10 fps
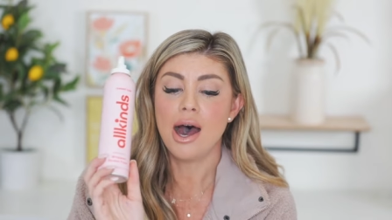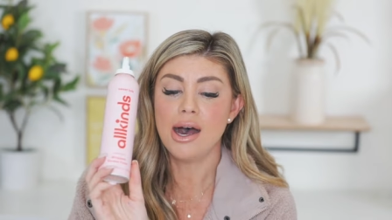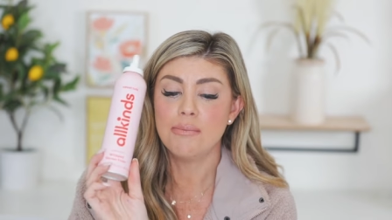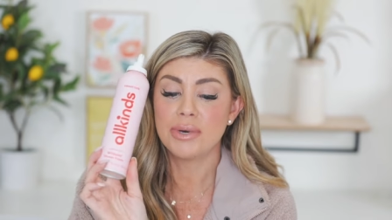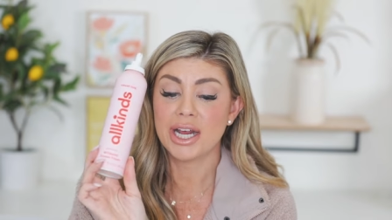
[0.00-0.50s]

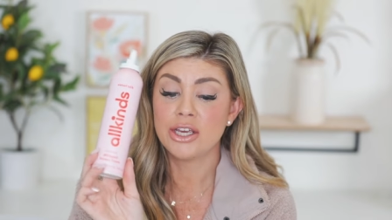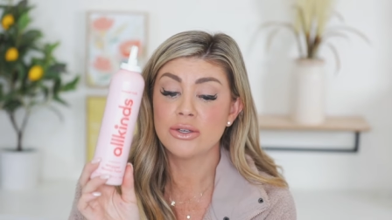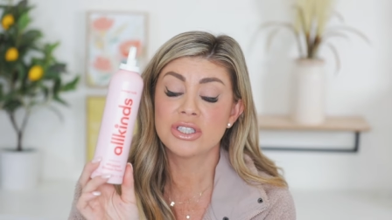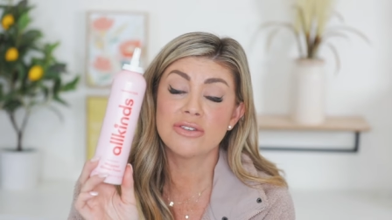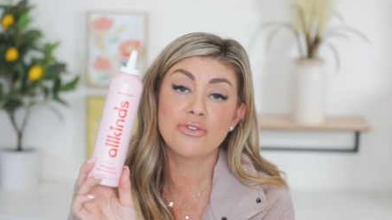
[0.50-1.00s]
Um, but I
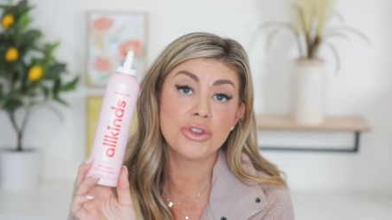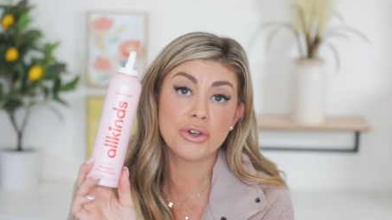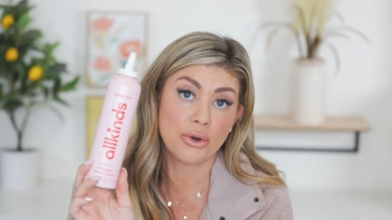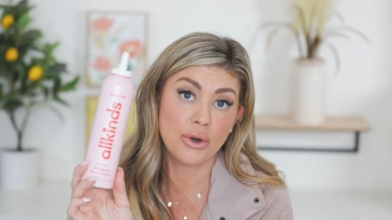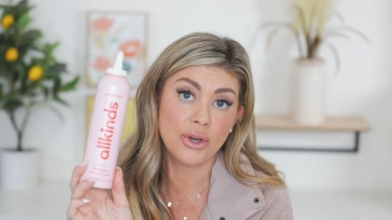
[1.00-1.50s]
used it for the
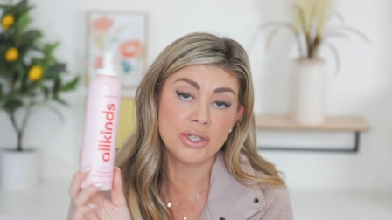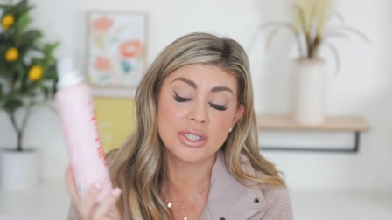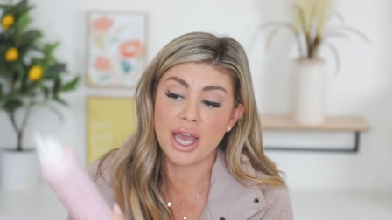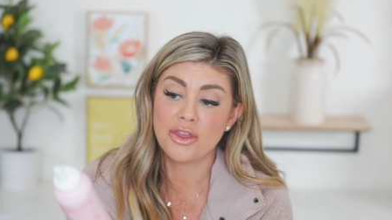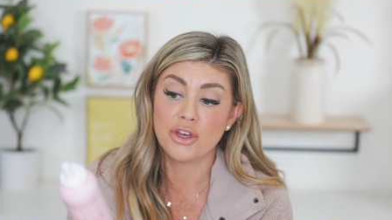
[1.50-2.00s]

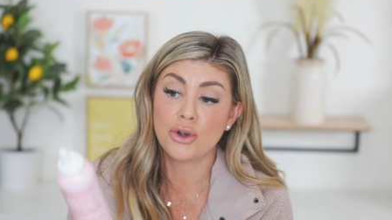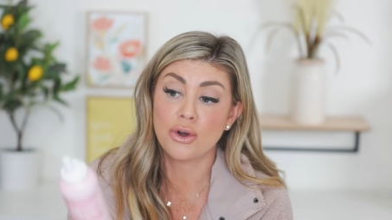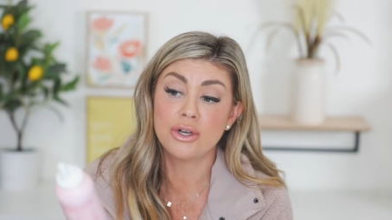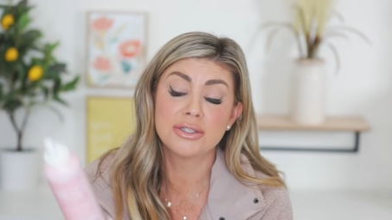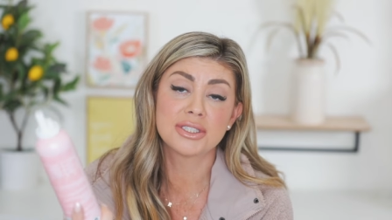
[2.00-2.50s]
girls, and the
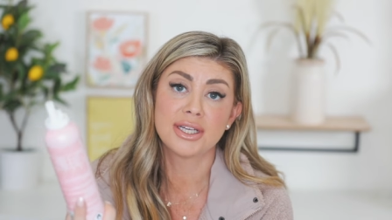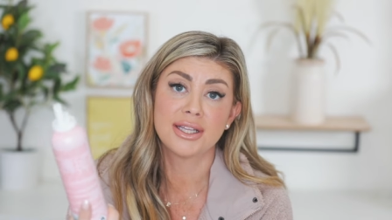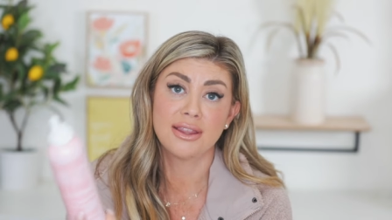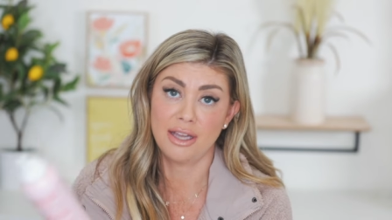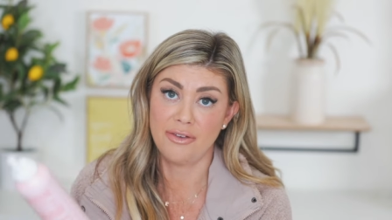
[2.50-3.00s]
girls
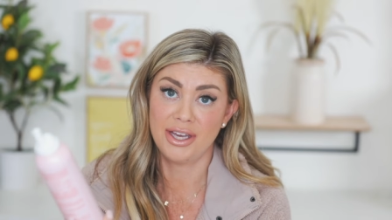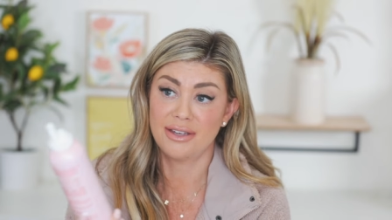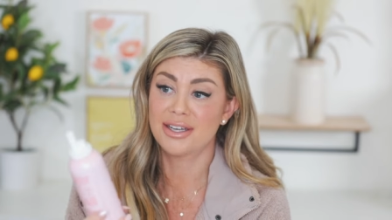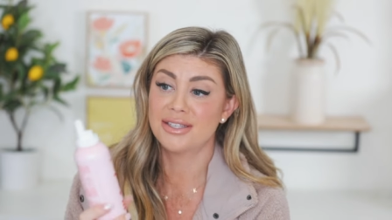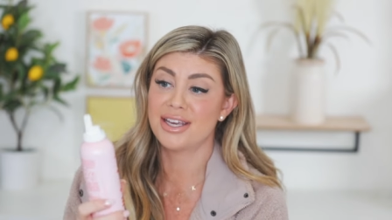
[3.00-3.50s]
love it
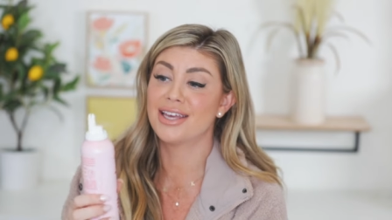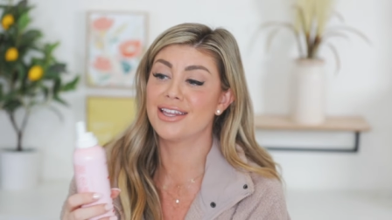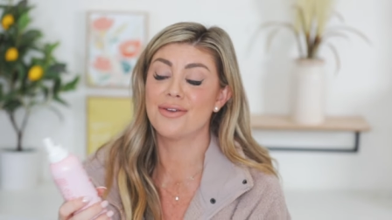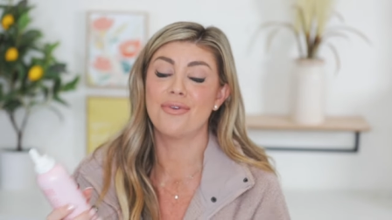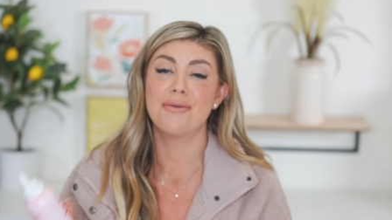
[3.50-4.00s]
because they
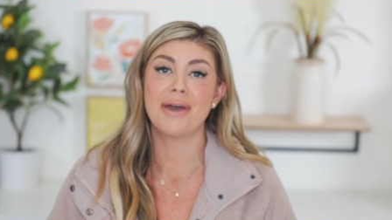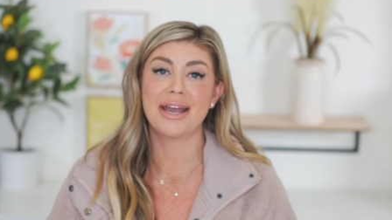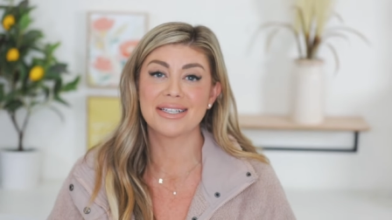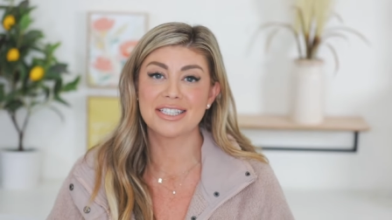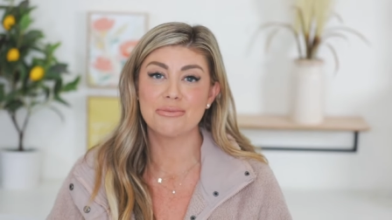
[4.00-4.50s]
it
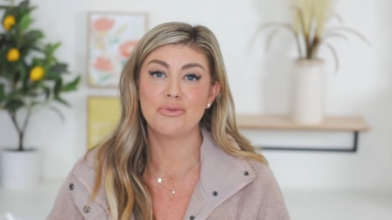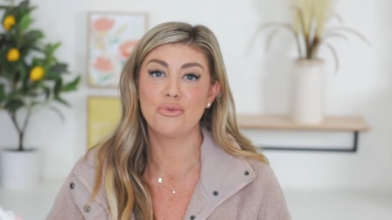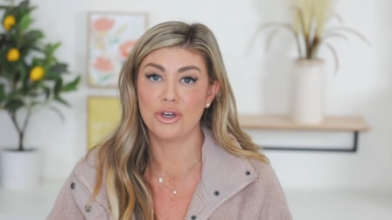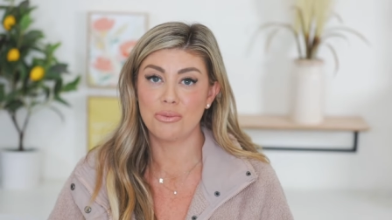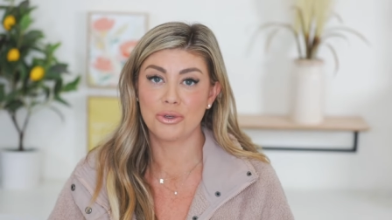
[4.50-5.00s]
reminds them
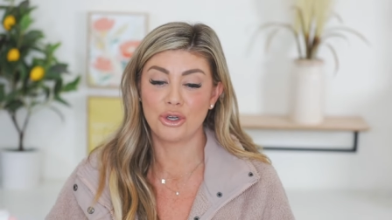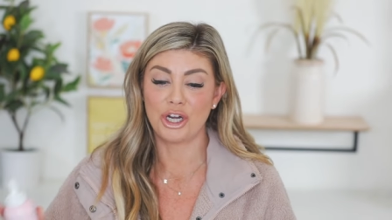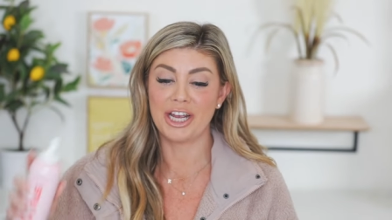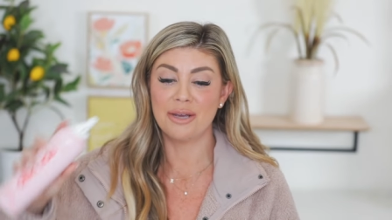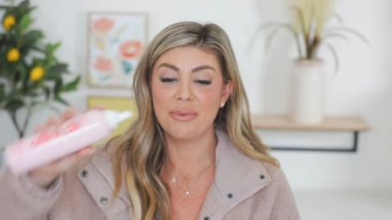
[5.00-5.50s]
of whipped
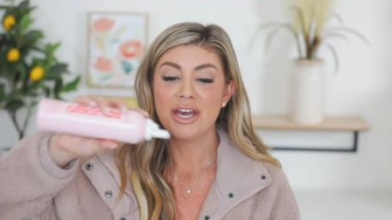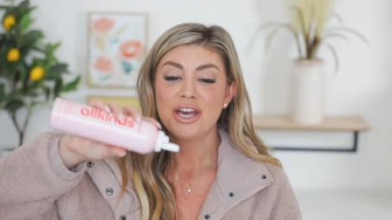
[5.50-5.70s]
cream.